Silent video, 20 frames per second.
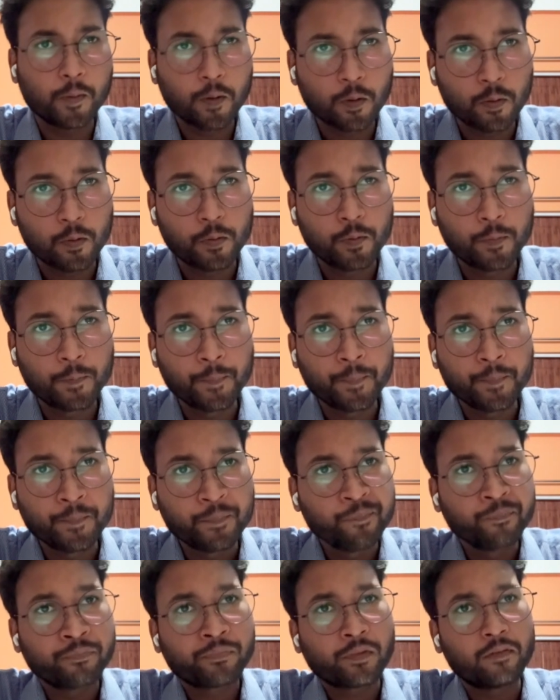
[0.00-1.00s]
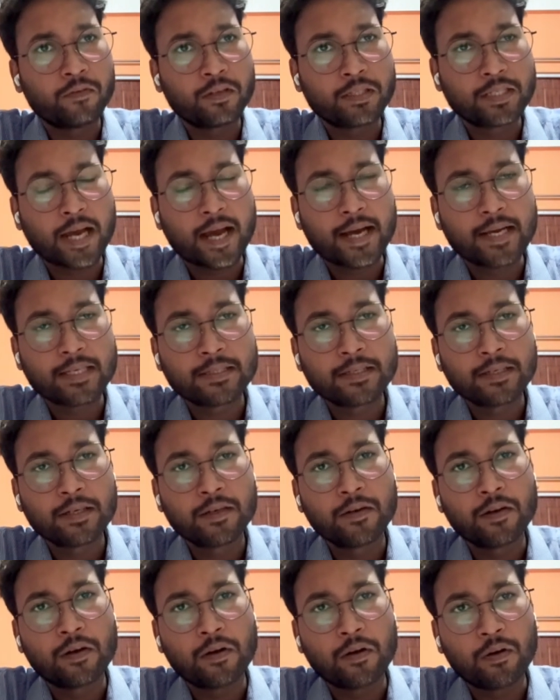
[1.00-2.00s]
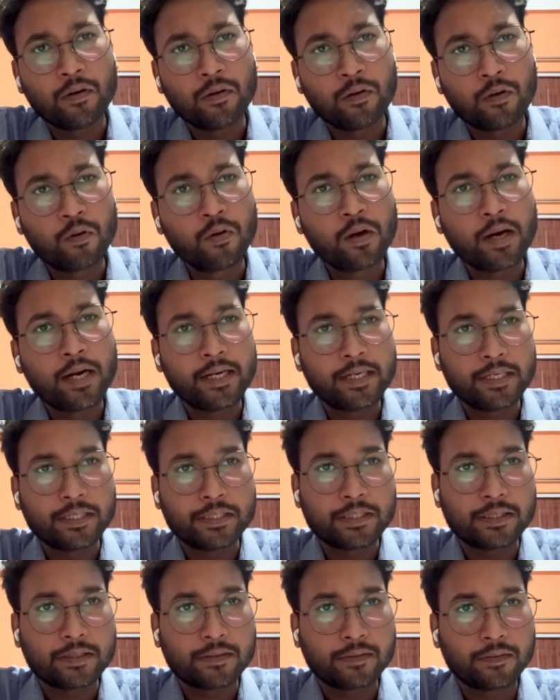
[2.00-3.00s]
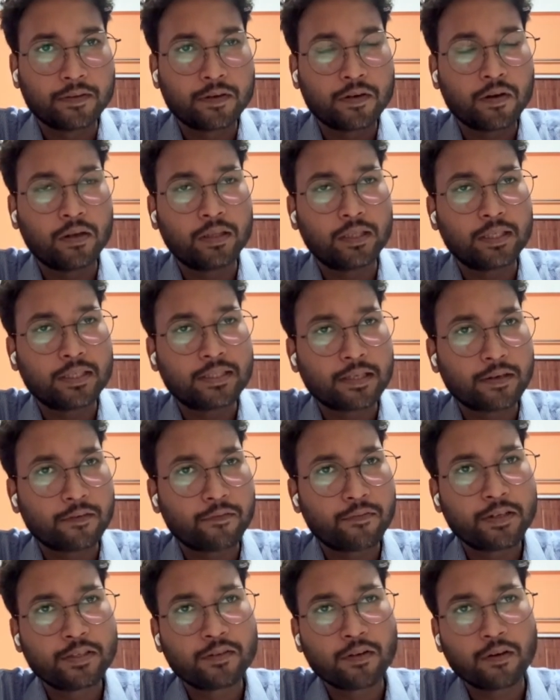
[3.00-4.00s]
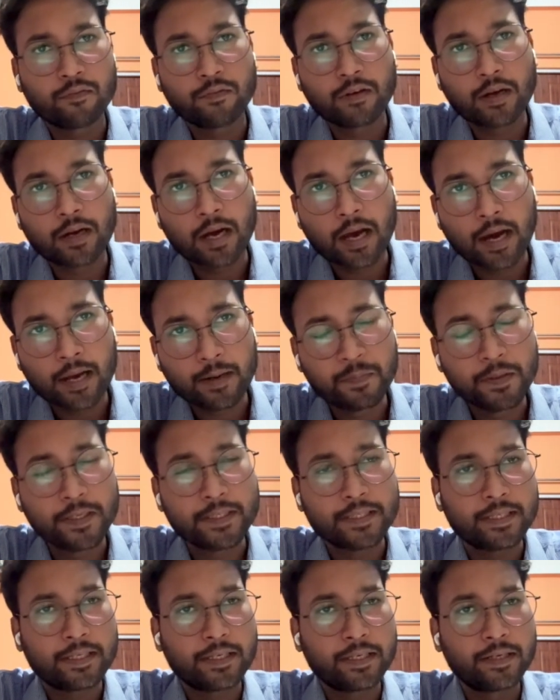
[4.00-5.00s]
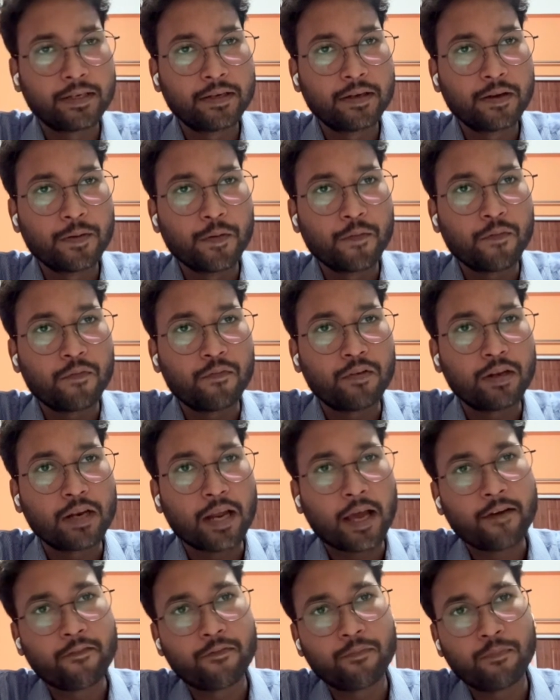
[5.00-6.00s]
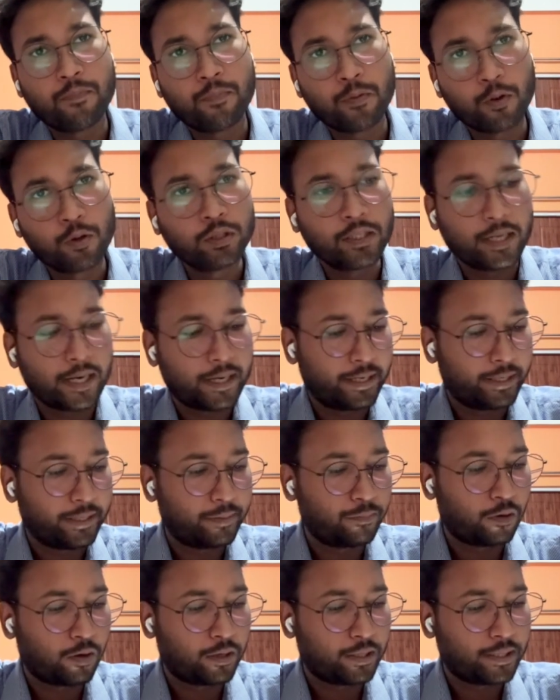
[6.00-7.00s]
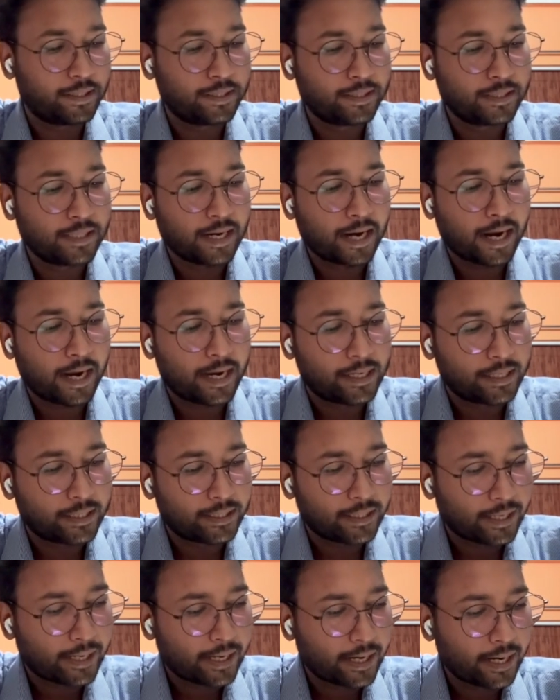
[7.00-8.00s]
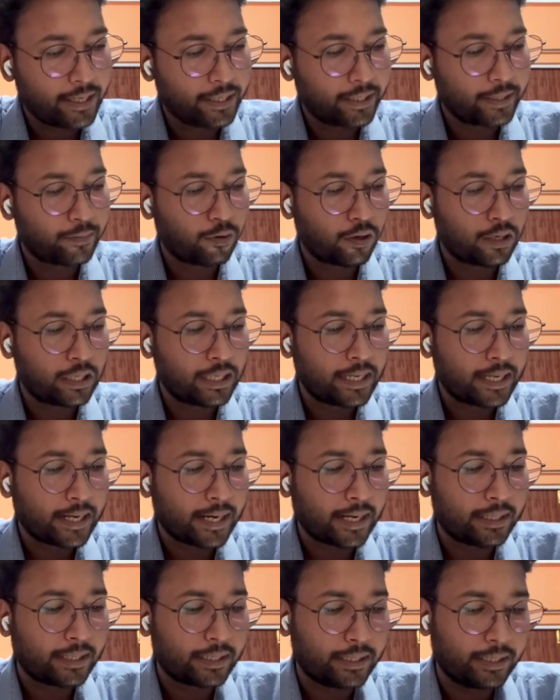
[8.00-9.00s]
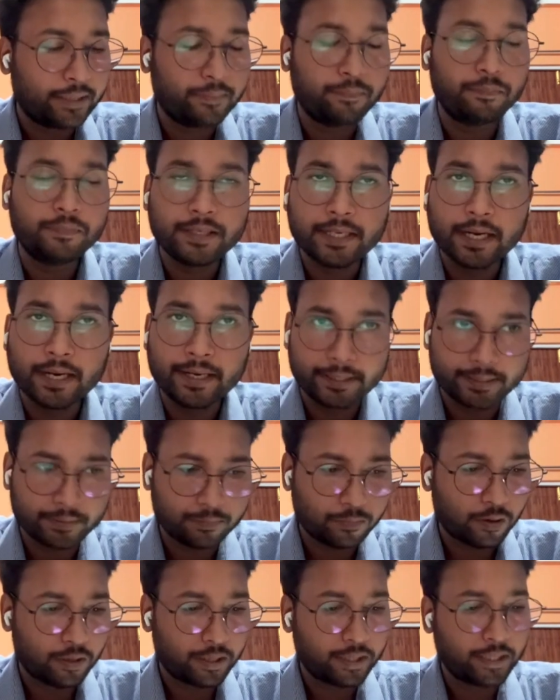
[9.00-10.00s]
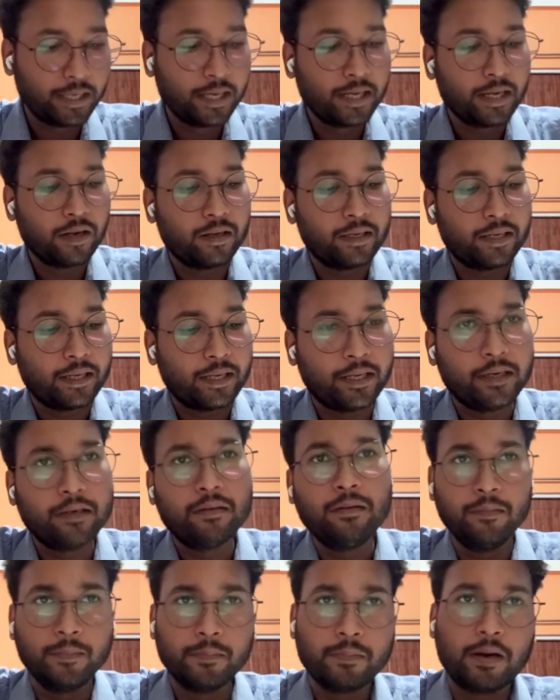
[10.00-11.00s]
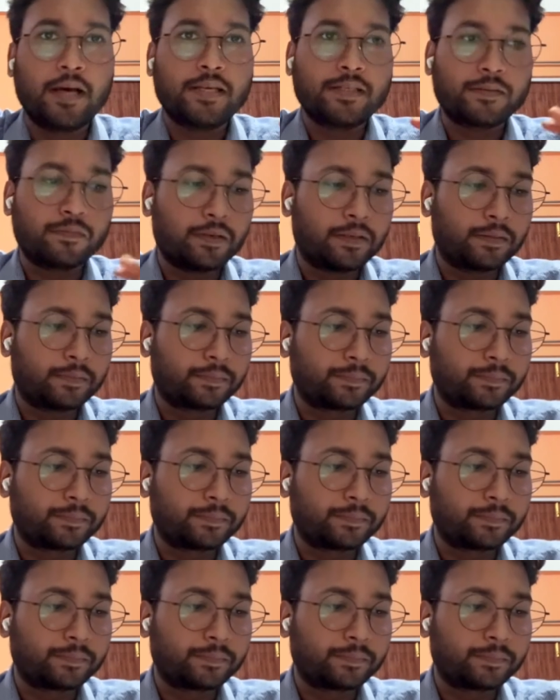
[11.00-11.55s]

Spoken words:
O which has no antigen on the surface of RBC will have both antibodies, anti-A antibody and anti-B antibody in plasma.